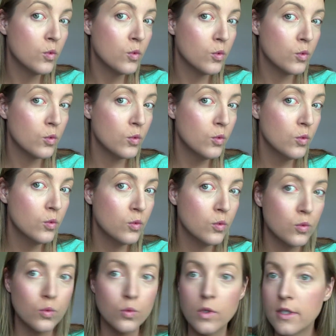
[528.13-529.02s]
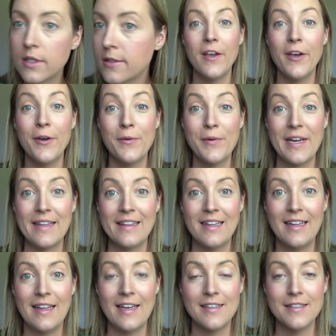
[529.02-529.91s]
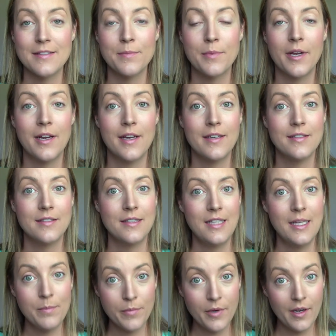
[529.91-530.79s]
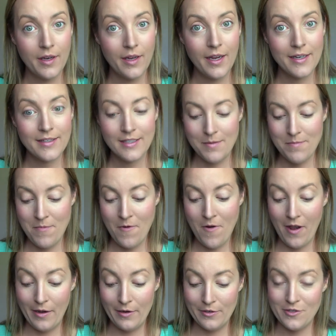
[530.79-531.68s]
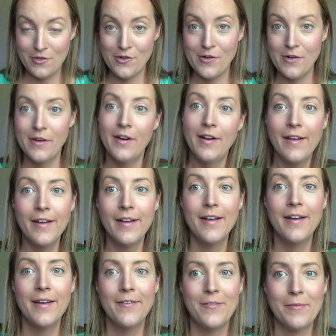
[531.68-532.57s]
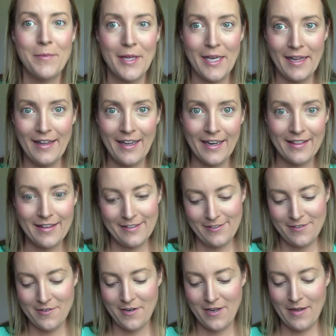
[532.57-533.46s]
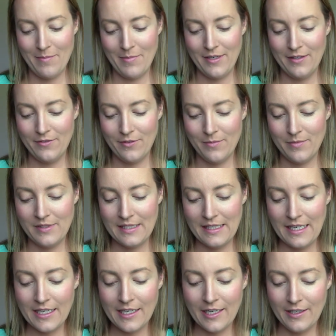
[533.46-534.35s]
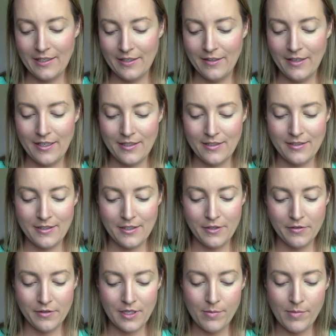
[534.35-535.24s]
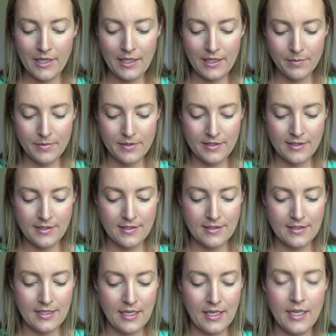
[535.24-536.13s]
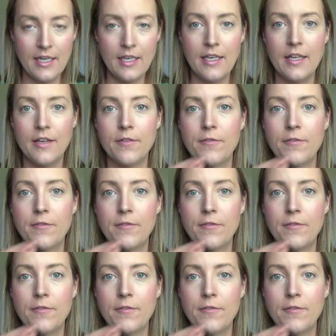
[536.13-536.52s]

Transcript: Ooh. All right, the last product is a lip product. I'm not sure if I'm gonna like this or not, but it's from City Color and it's the Creamy Lip Stain in